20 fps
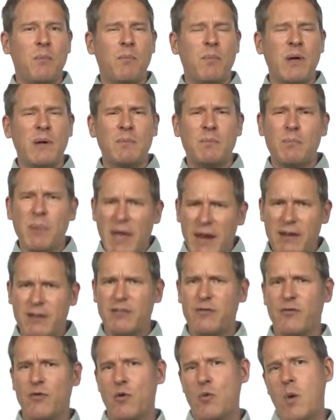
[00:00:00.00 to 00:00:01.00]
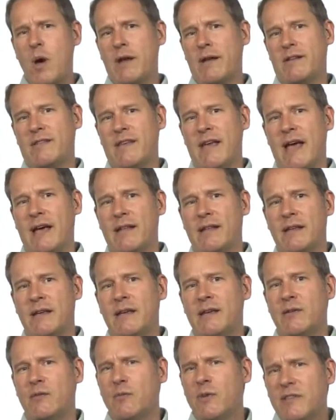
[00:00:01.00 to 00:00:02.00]
But penance for what
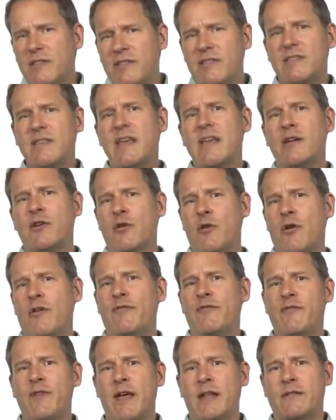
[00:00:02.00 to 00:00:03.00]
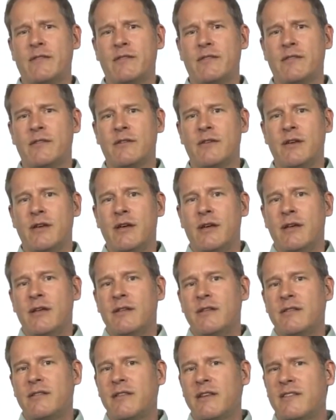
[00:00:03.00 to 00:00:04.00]
exactly? What sin or offense?
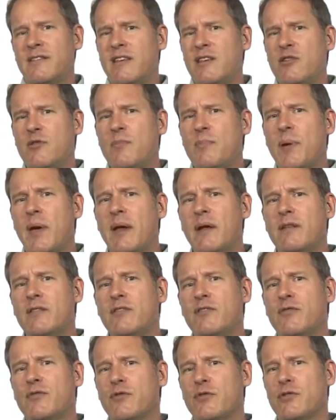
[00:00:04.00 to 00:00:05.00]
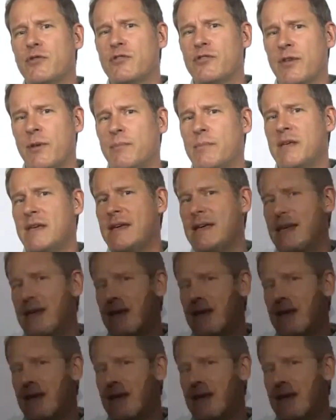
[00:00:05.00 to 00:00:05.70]
Does he do penance for something